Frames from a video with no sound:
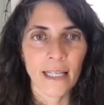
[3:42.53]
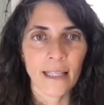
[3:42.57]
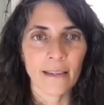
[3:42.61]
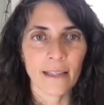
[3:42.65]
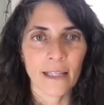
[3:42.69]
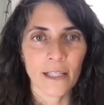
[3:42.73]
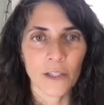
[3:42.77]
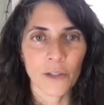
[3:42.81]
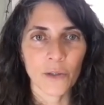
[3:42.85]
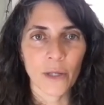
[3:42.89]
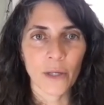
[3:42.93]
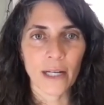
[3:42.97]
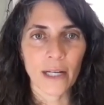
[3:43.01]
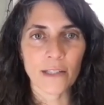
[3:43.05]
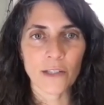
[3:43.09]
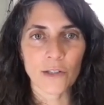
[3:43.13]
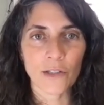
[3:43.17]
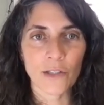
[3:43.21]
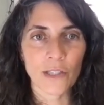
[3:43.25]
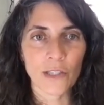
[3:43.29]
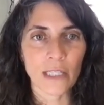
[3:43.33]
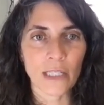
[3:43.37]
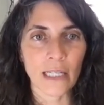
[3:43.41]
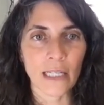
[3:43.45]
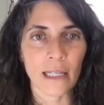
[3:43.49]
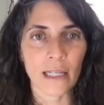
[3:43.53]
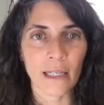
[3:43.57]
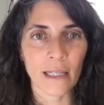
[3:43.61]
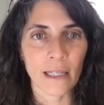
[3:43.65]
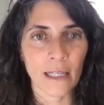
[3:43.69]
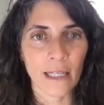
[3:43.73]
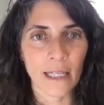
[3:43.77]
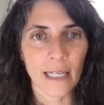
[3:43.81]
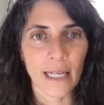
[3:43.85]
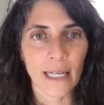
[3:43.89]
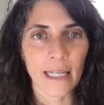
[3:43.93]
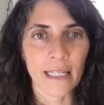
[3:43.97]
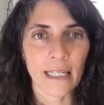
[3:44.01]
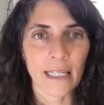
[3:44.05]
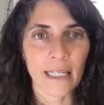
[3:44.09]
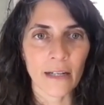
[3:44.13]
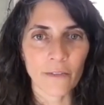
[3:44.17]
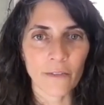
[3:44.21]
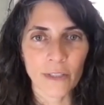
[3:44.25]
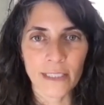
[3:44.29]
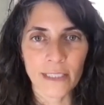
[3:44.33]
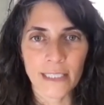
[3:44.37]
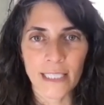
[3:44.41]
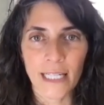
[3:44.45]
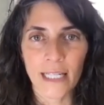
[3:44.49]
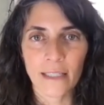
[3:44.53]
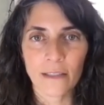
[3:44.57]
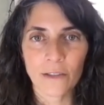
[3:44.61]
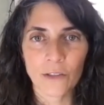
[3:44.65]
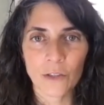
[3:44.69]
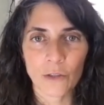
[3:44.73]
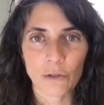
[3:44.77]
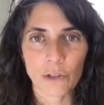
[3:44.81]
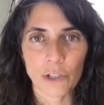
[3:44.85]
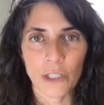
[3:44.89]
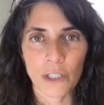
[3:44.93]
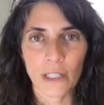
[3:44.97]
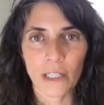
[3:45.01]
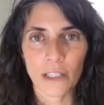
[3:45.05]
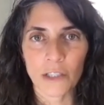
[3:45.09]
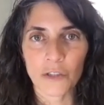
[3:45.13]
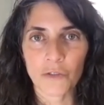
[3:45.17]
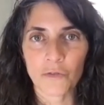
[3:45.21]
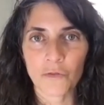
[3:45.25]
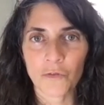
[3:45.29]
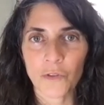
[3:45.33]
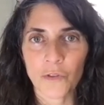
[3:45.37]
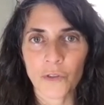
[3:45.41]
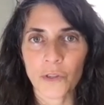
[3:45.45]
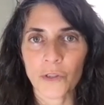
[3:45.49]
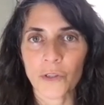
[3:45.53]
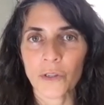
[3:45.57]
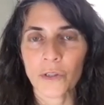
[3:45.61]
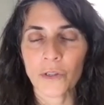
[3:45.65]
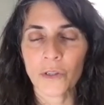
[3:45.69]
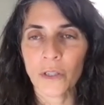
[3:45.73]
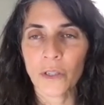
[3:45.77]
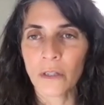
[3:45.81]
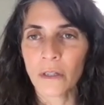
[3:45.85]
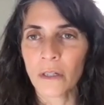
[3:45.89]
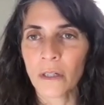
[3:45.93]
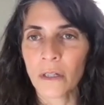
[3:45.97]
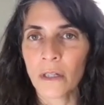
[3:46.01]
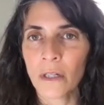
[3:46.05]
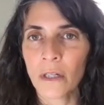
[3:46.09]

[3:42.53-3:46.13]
that you guys are seeing and getting every day. So she gets full